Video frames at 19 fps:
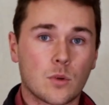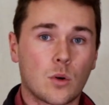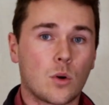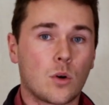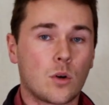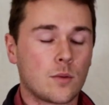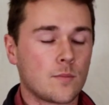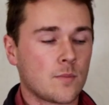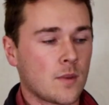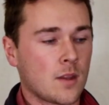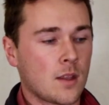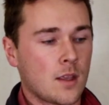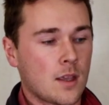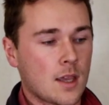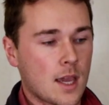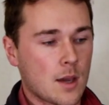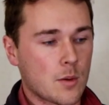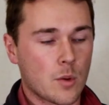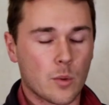or
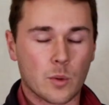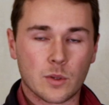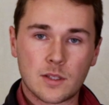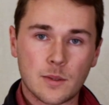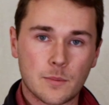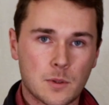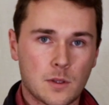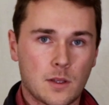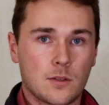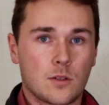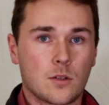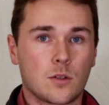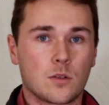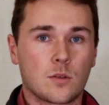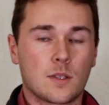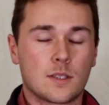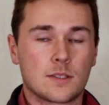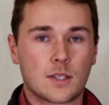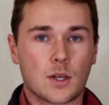what we typically
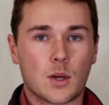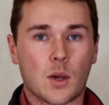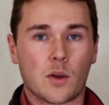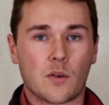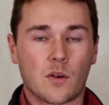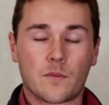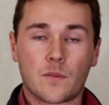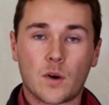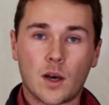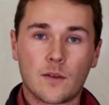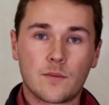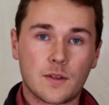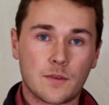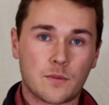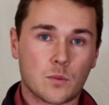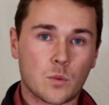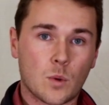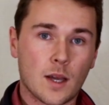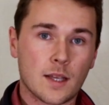do is go over 5
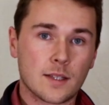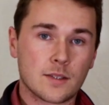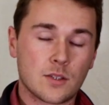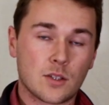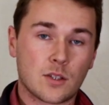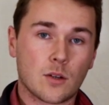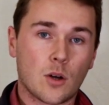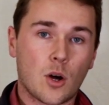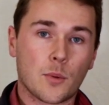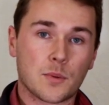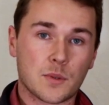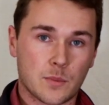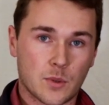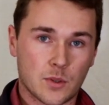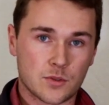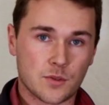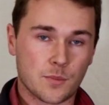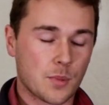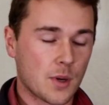different ways you can
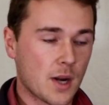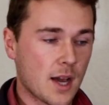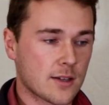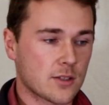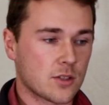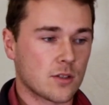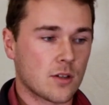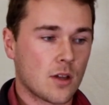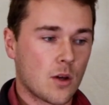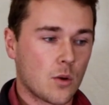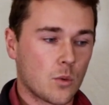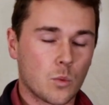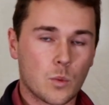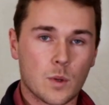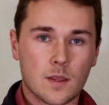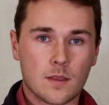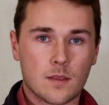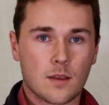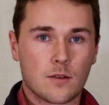optimize your production
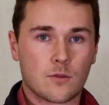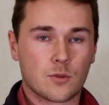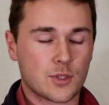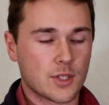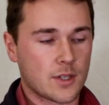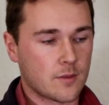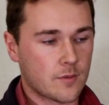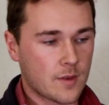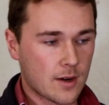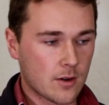with regenerative